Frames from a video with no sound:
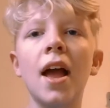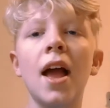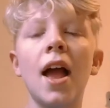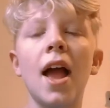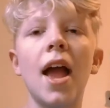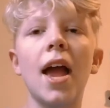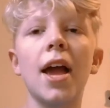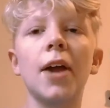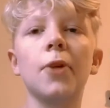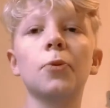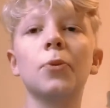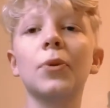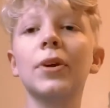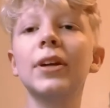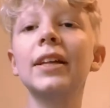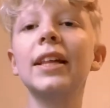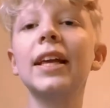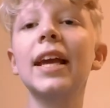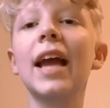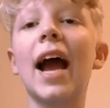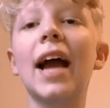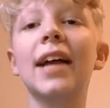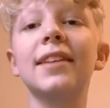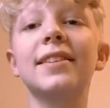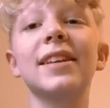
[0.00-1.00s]
And
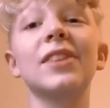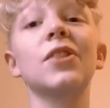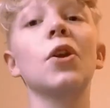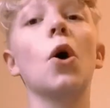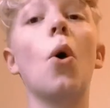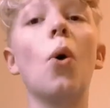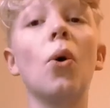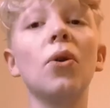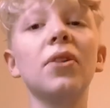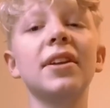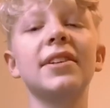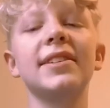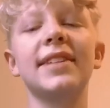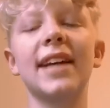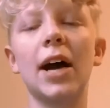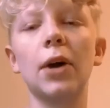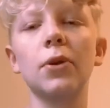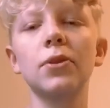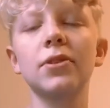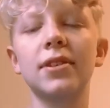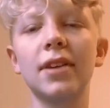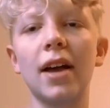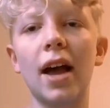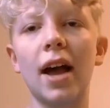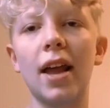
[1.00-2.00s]
really, I'd say the only
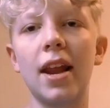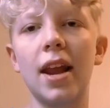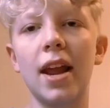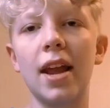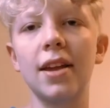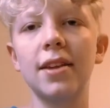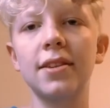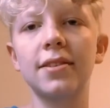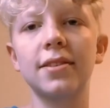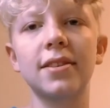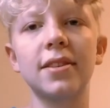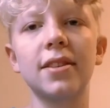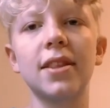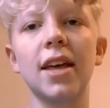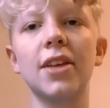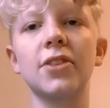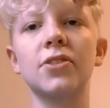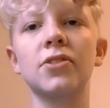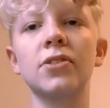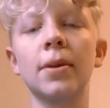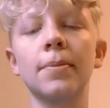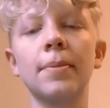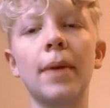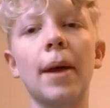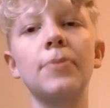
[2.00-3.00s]
downside is that
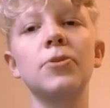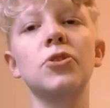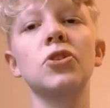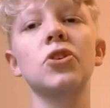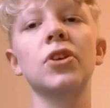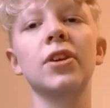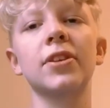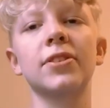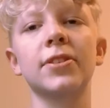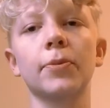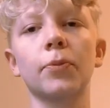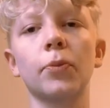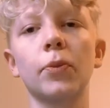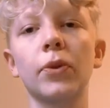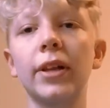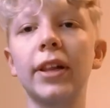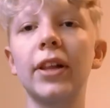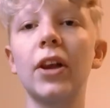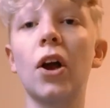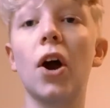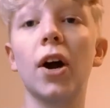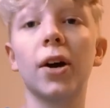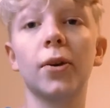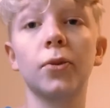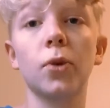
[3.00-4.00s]
sometimes you can get some really
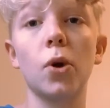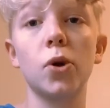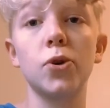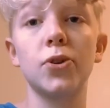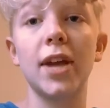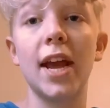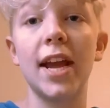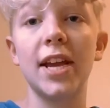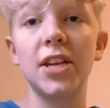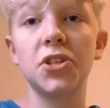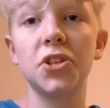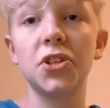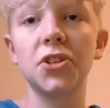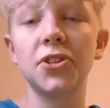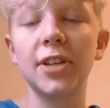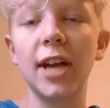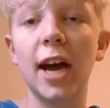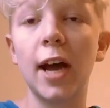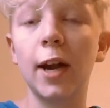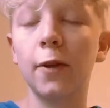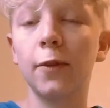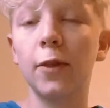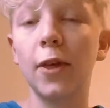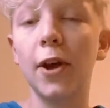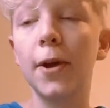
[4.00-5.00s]
hard rotations
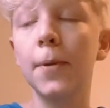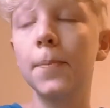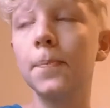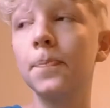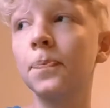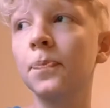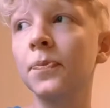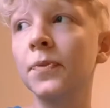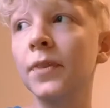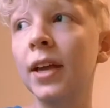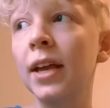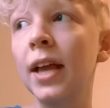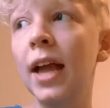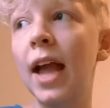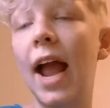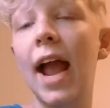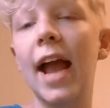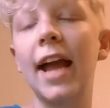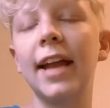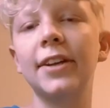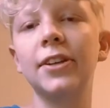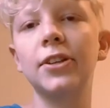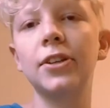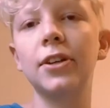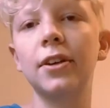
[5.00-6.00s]
out of there,
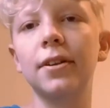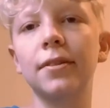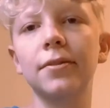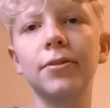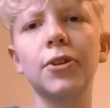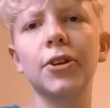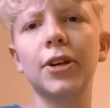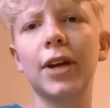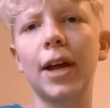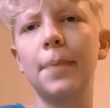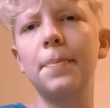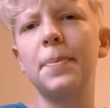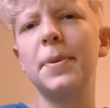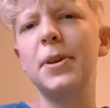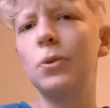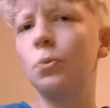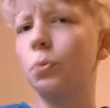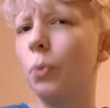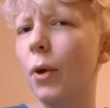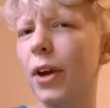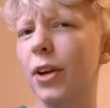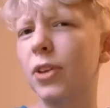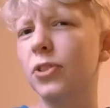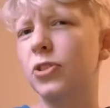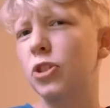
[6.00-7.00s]
and there can be
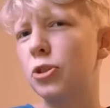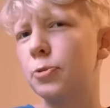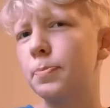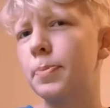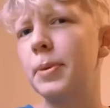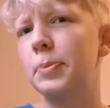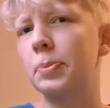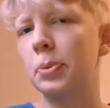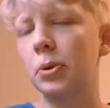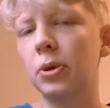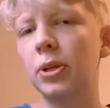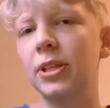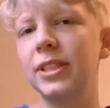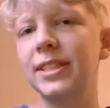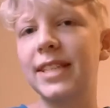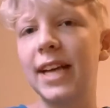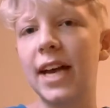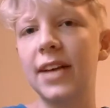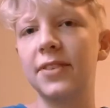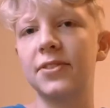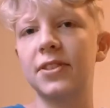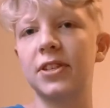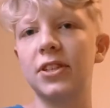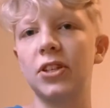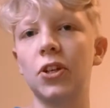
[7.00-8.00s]
one or two people
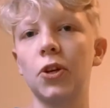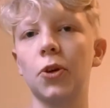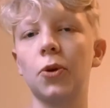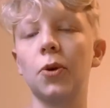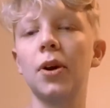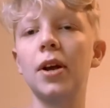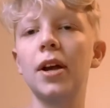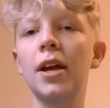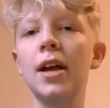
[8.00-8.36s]
contesting you.